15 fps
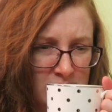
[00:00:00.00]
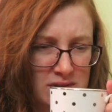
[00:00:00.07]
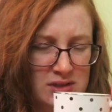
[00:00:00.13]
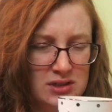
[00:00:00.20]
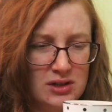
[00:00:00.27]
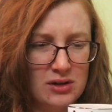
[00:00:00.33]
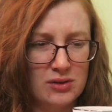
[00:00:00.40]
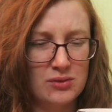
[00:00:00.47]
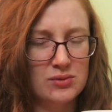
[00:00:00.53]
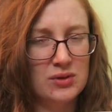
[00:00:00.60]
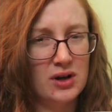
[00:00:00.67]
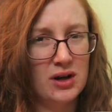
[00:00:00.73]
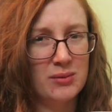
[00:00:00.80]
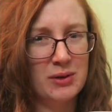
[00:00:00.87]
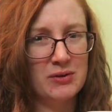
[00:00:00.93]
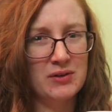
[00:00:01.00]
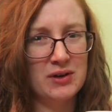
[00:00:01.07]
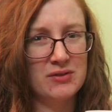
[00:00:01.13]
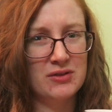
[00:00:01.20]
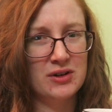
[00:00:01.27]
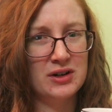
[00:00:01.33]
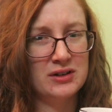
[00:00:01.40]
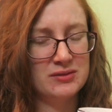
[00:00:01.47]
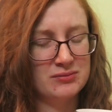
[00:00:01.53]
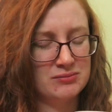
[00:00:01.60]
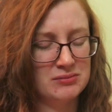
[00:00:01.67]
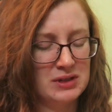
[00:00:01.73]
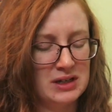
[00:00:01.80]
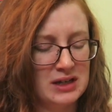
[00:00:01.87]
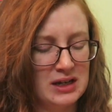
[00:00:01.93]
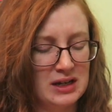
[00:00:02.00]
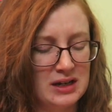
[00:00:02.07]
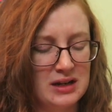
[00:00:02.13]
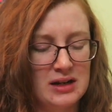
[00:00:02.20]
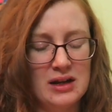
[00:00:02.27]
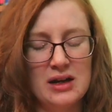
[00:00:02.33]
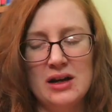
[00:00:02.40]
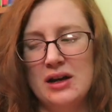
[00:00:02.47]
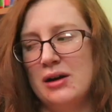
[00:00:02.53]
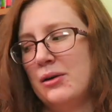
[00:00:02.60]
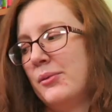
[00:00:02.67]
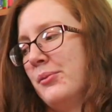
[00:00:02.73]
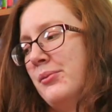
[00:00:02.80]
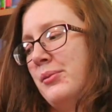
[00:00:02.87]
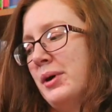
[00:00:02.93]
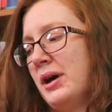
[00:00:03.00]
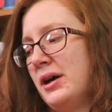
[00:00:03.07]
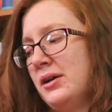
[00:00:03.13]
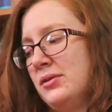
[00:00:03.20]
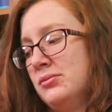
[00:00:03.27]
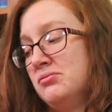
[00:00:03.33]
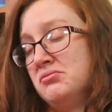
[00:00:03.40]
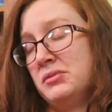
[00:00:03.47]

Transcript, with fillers: so not my favorite again, um, but